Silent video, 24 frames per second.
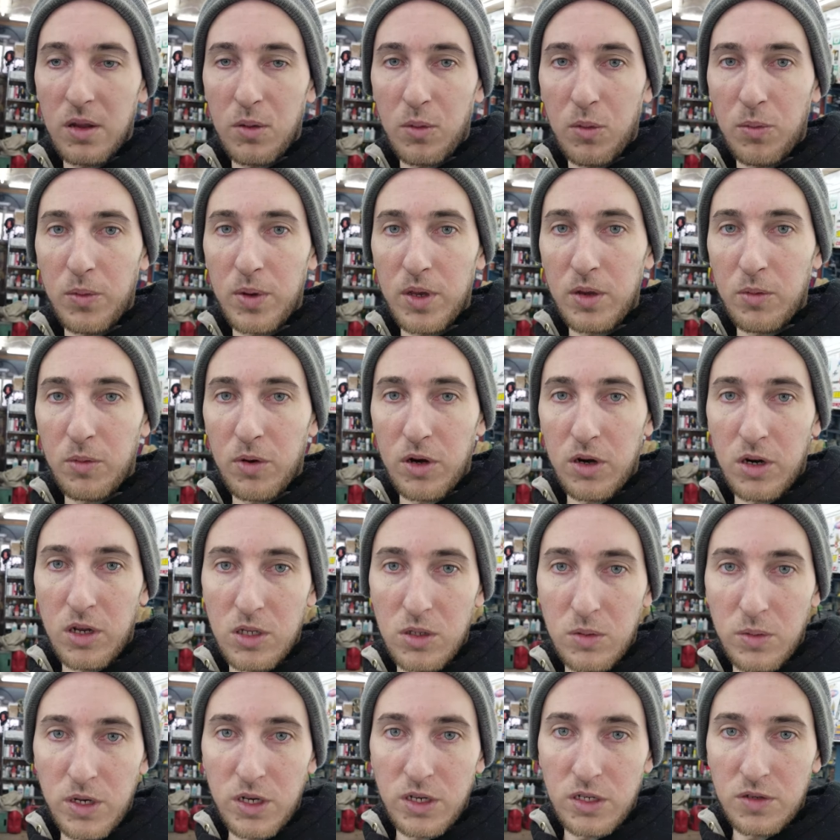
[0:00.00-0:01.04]
we'll be running all
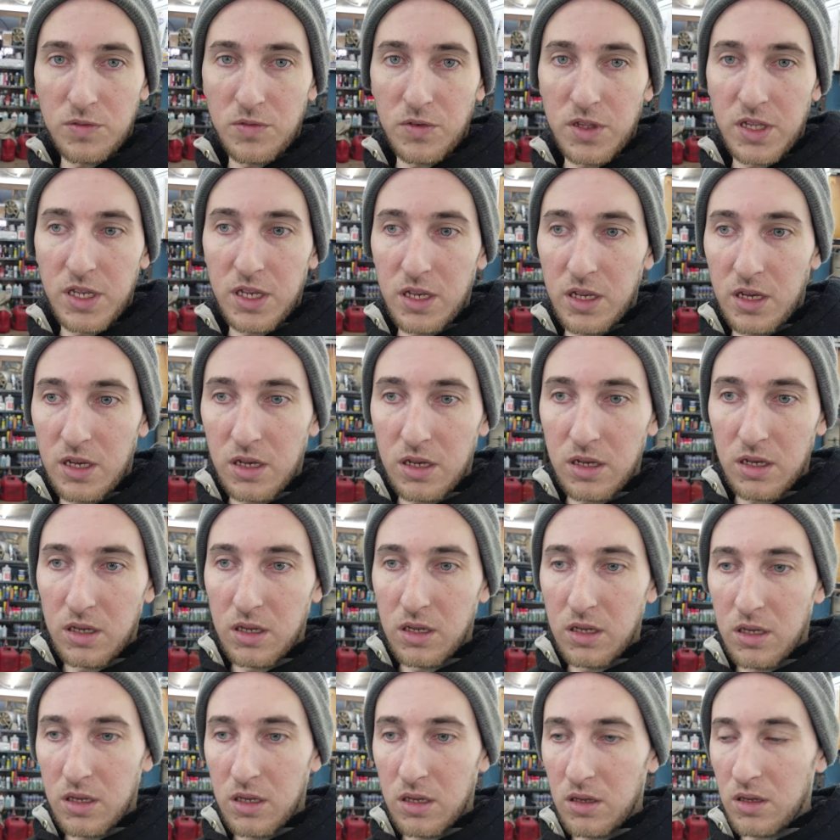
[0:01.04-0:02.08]
the wires for the uh,
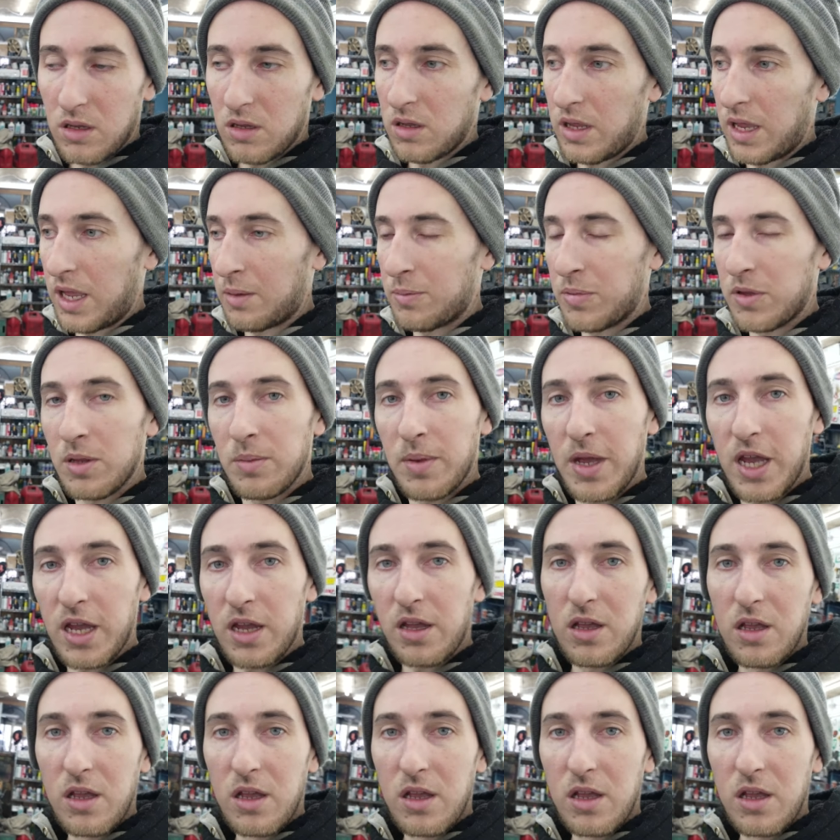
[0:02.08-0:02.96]
amp in the back.